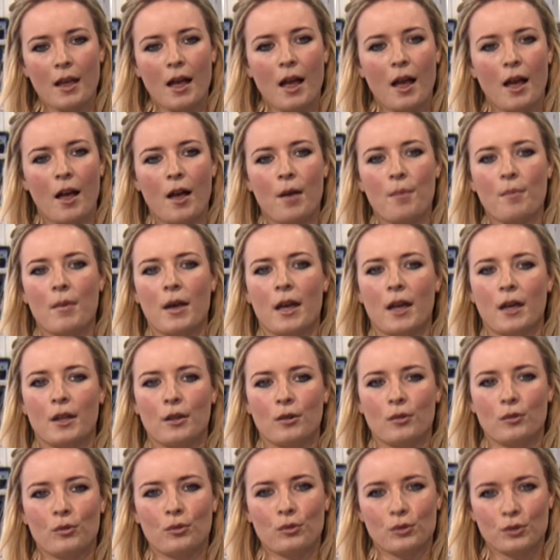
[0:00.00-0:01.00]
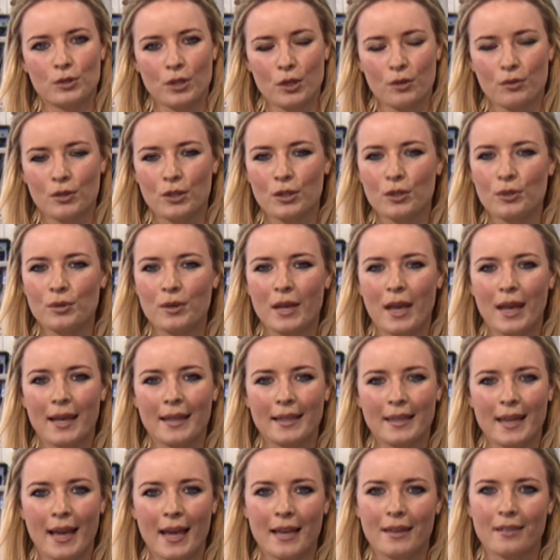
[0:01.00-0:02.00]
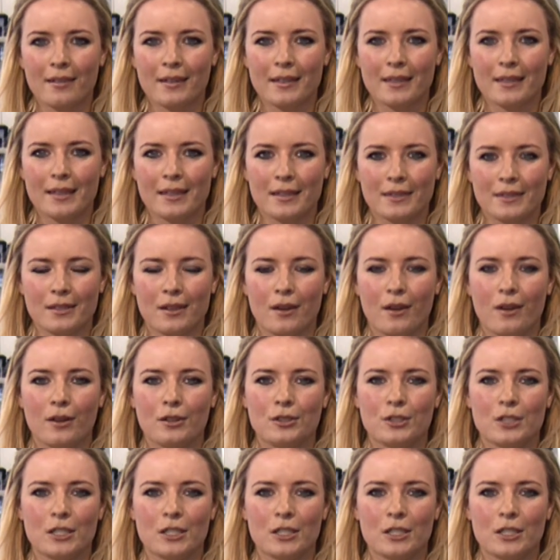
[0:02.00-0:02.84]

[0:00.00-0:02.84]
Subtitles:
and also the UK NIESR